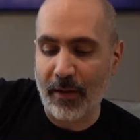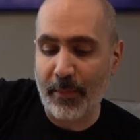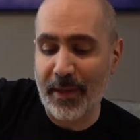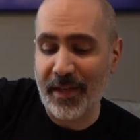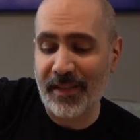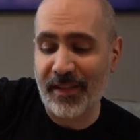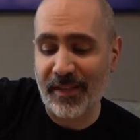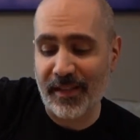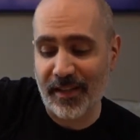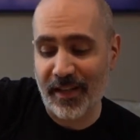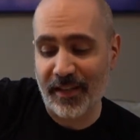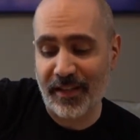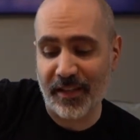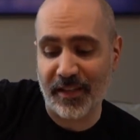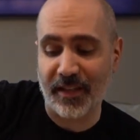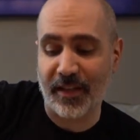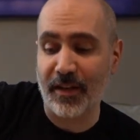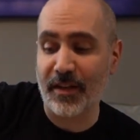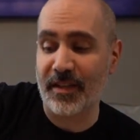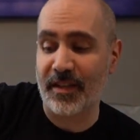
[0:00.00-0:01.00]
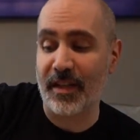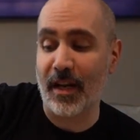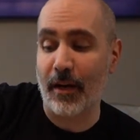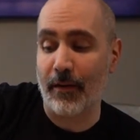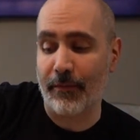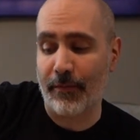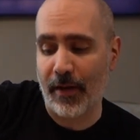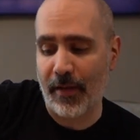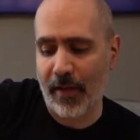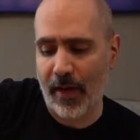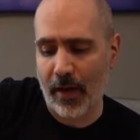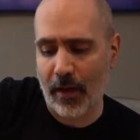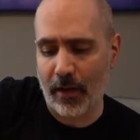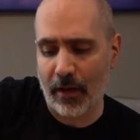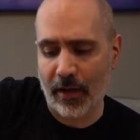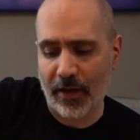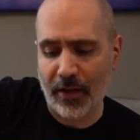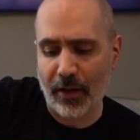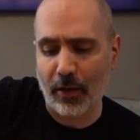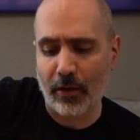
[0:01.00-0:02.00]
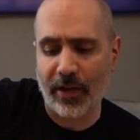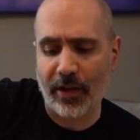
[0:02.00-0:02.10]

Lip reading: I mean, this is good stuff. And then a little